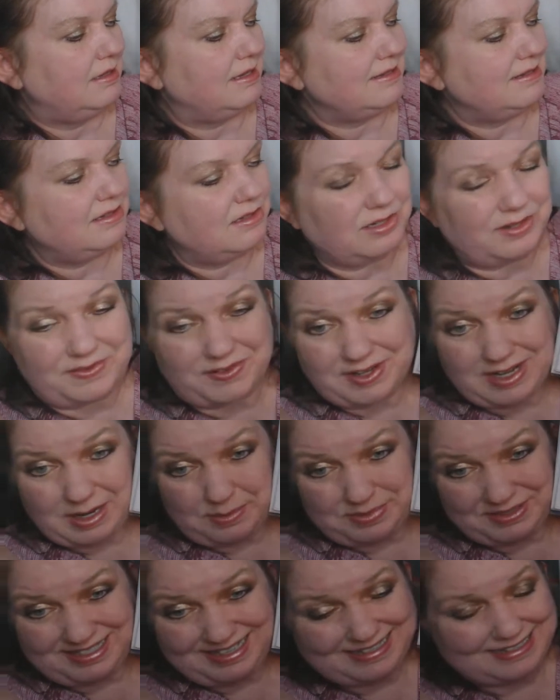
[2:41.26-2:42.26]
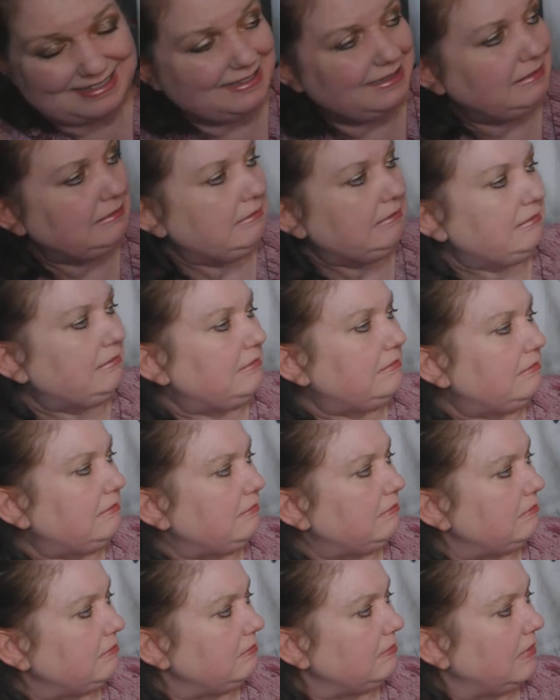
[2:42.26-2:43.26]
Doesn't look very appetizing,
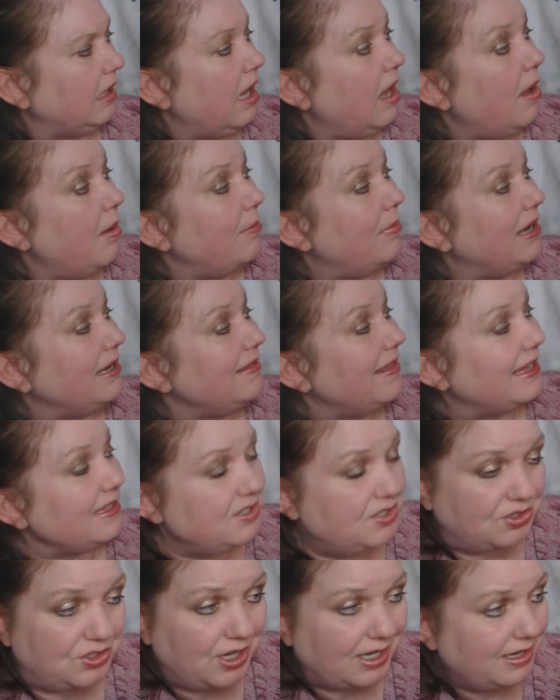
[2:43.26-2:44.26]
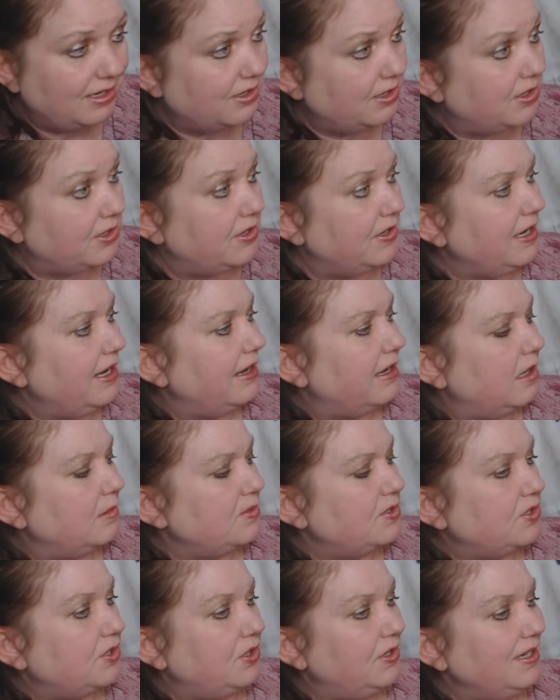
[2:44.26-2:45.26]
but that's chicken curry and
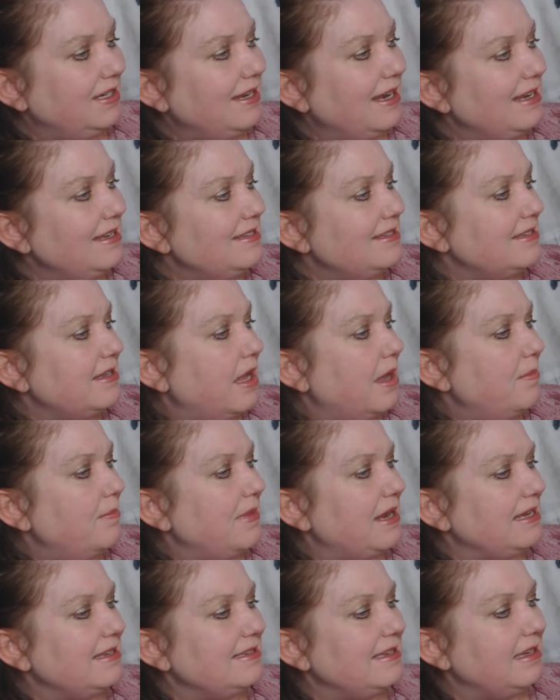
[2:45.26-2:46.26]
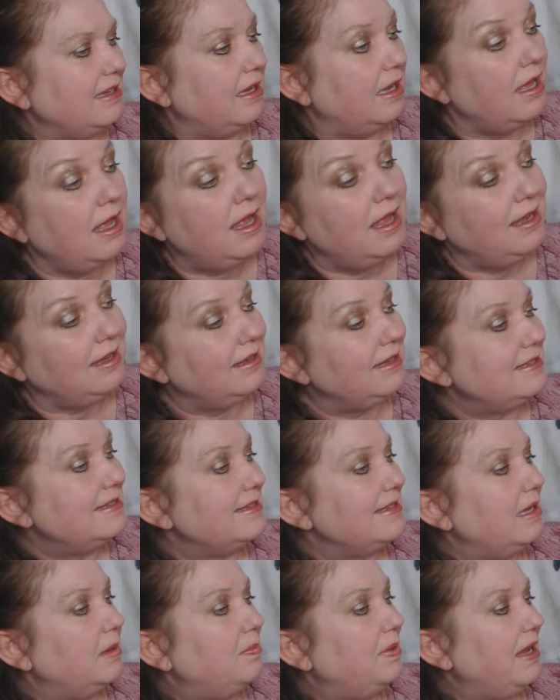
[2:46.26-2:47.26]
I'm sure it tastes amazing.
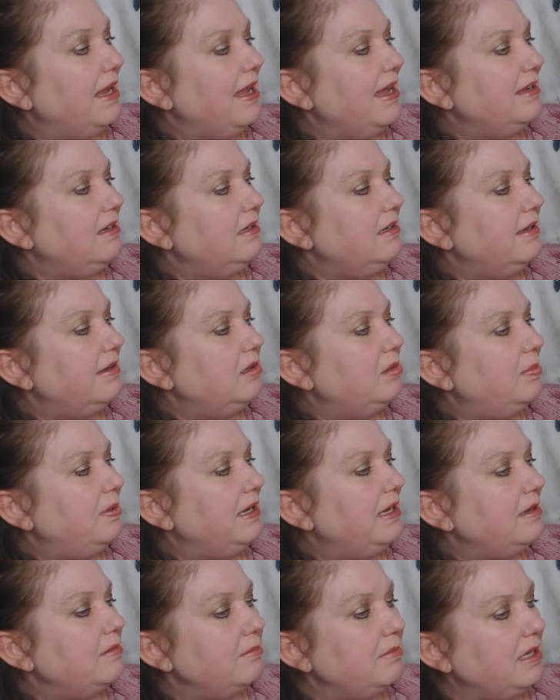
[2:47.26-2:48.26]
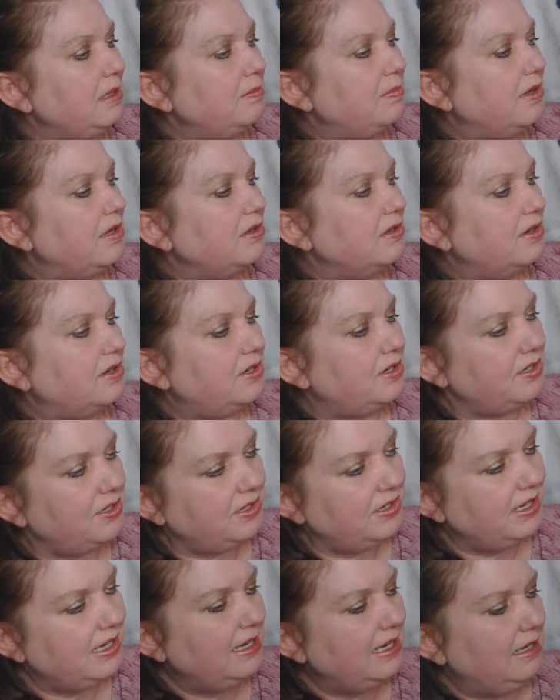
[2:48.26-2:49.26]
Let's skip ahead a little bit, meatball
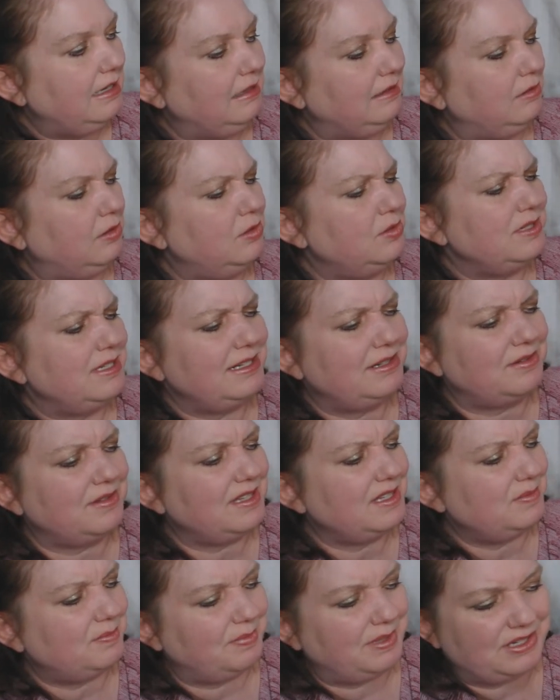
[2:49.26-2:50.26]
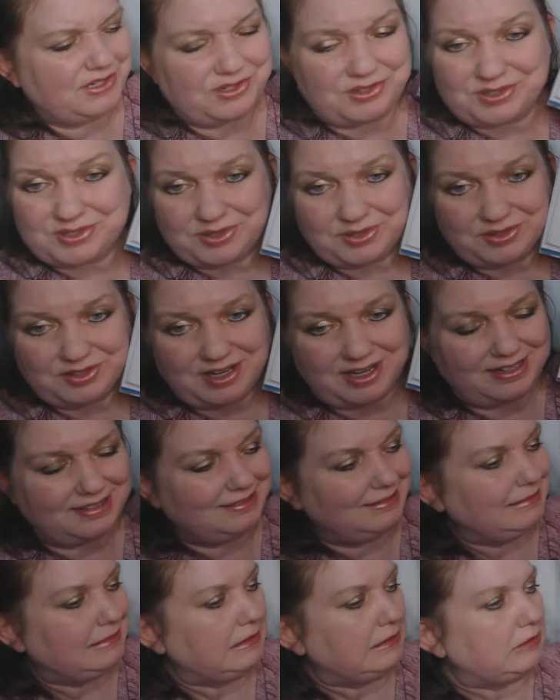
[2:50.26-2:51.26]
curry. Oh dear, these pictures are
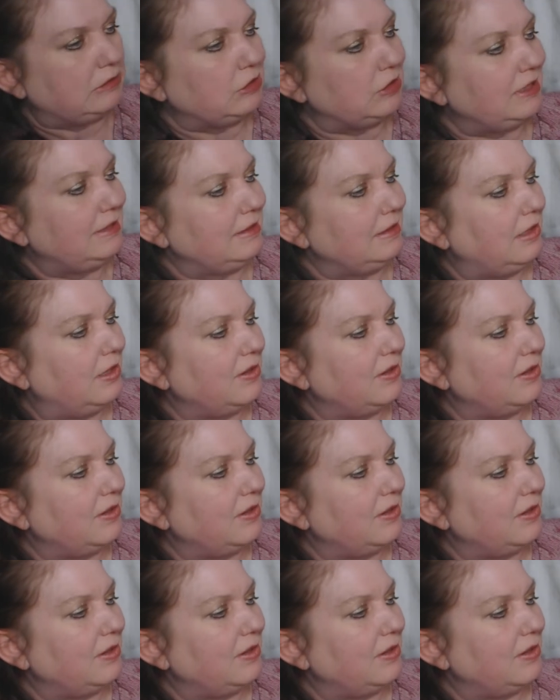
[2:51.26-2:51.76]
not good.